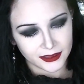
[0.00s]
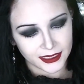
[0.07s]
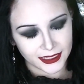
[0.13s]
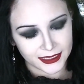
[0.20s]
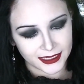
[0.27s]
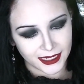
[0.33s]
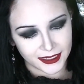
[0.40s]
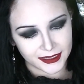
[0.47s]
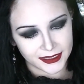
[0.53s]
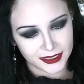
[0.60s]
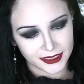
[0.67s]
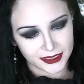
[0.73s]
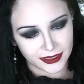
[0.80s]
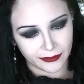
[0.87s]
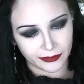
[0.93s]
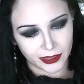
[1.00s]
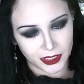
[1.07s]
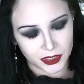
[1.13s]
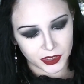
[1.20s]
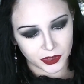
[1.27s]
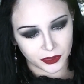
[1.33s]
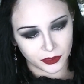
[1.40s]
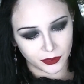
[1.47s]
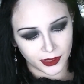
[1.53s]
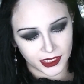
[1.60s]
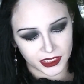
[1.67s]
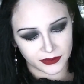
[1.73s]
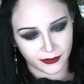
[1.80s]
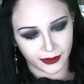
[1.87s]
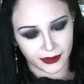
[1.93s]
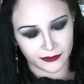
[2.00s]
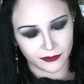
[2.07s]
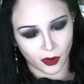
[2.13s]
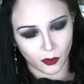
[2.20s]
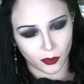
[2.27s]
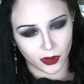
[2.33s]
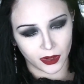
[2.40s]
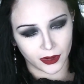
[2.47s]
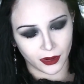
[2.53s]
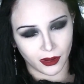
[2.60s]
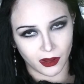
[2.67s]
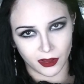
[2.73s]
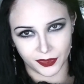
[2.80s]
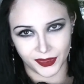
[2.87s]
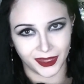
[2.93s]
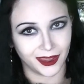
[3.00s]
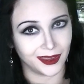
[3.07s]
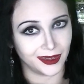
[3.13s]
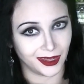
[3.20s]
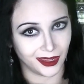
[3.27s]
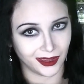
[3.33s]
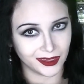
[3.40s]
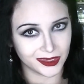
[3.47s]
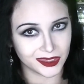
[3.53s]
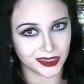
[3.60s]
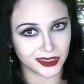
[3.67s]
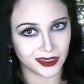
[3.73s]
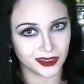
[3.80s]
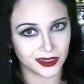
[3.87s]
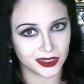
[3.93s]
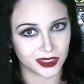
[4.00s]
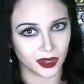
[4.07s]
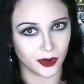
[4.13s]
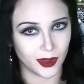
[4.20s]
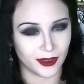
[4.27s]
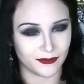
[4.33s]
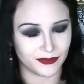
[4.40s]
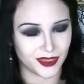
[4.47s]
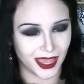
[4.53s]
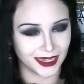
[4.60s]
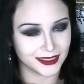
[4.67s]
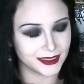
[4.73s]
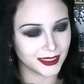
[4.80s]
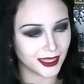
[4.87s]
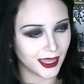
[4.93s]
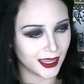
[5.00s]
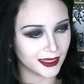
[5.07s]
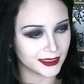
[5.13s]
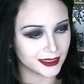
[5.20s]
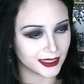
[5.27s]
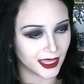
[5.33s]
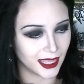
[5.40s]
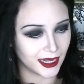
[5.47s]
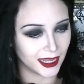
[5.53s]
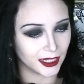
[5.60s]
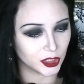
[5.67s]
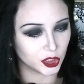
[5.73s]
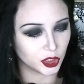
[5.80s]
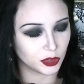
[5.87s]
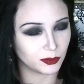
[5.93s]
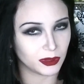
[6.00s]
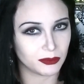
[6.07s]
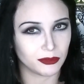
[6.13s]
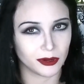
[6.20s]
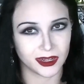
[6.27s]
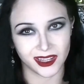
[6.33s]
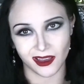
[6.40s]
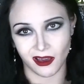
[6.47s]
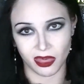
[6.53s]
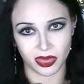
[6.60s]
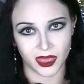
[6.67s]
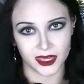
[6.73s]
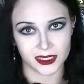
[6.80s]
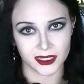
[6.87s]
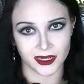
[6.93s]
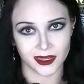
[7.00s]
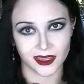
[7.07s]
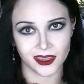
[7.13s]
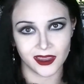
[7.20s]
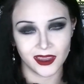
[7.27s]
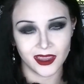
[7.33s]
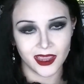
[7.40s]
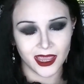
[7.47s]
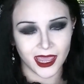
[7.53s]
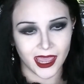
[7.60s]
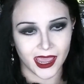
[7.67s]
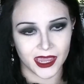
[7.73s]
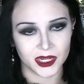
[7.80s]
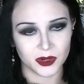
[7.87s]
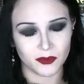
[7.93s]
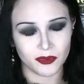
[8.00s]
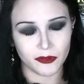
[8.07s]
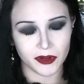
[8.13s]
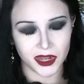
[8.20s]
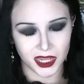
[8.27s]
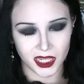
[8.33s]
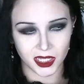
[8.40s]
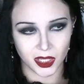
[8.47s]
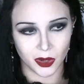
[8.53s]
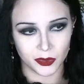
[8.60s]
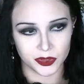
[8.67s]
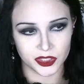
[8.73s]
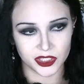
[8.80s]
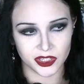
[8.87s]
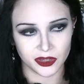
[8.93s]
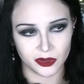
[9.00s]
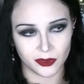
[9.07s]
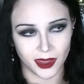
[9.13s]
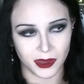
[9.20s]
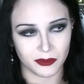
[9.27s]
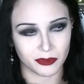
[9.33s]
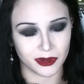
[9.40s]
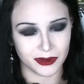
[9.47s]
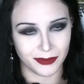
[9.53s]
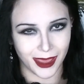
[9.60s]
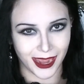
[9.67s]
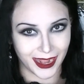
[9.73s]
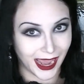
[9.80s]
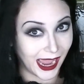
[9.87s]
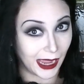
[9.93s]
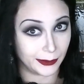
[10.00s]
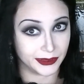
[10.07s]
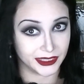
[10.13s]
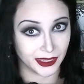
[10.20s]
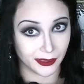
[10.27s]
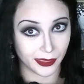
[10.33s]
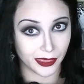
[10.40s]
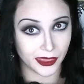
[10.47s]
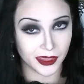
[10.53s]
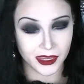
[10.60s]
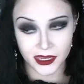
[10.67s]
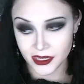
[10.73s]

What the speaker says: Intense72 is very forward on the anise, so if that's the case, then it should be pretty authentic and pretty close to a pre-ban absinthe.